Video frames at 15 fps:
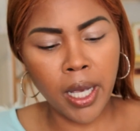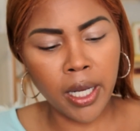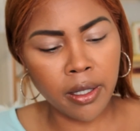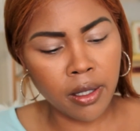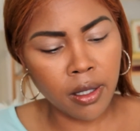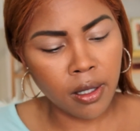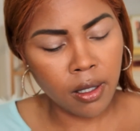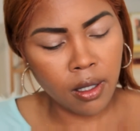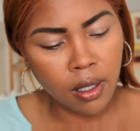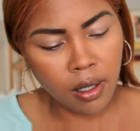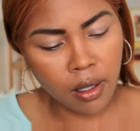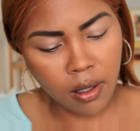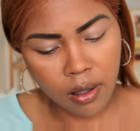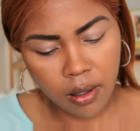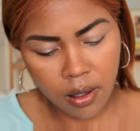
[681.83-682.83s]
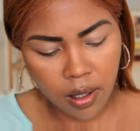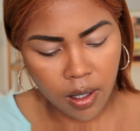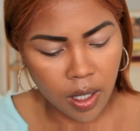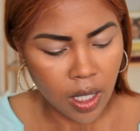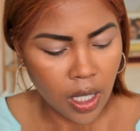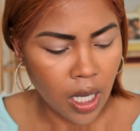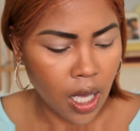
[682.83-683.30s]
palette.
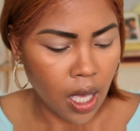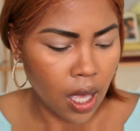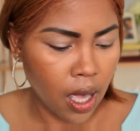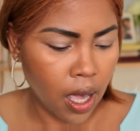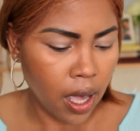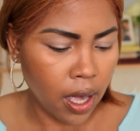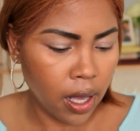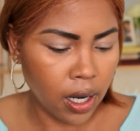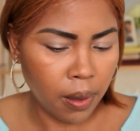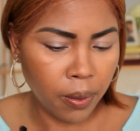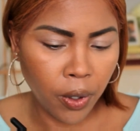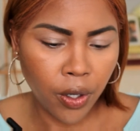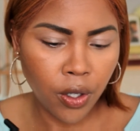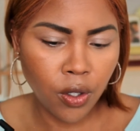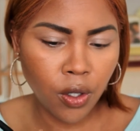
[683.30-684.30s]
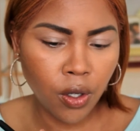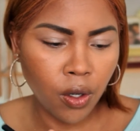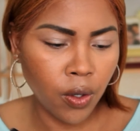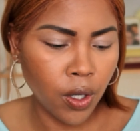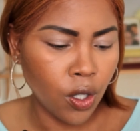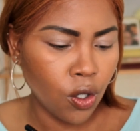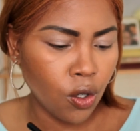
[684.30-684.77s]
And I'm going to go
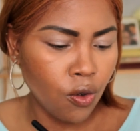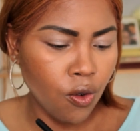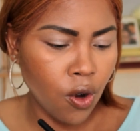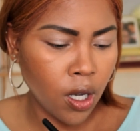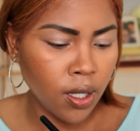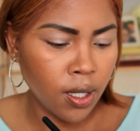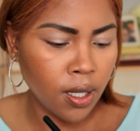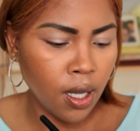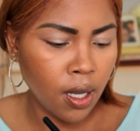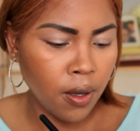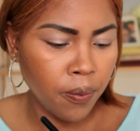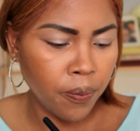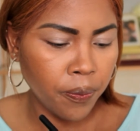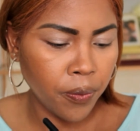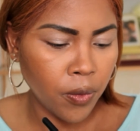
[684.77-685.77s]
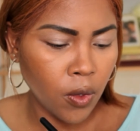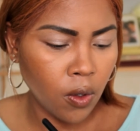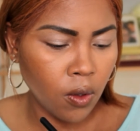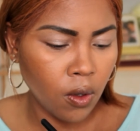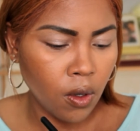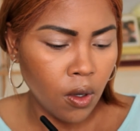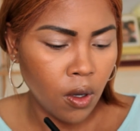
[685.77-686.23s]
into Roxy,
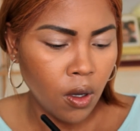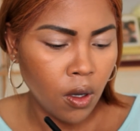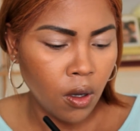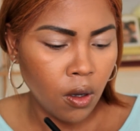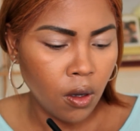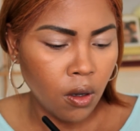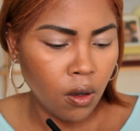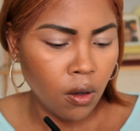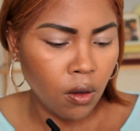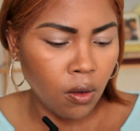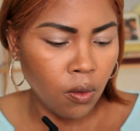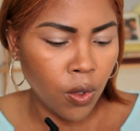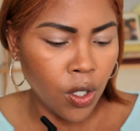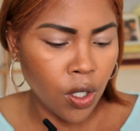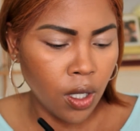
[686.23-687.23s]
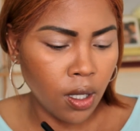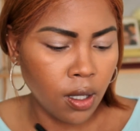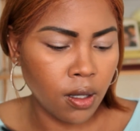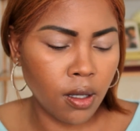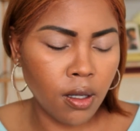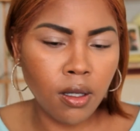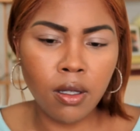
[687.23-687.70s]
which is
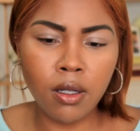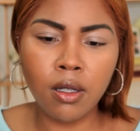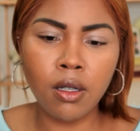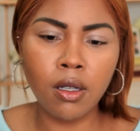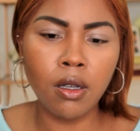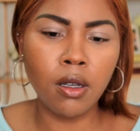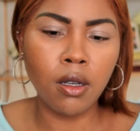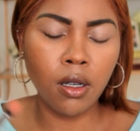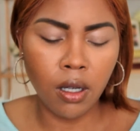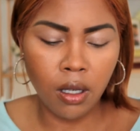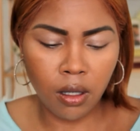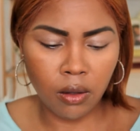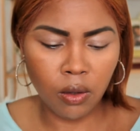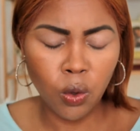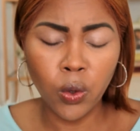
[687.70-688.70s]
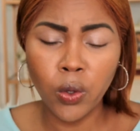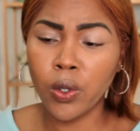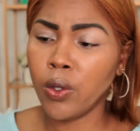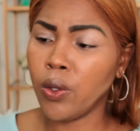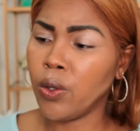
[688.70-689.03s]
this... Oof.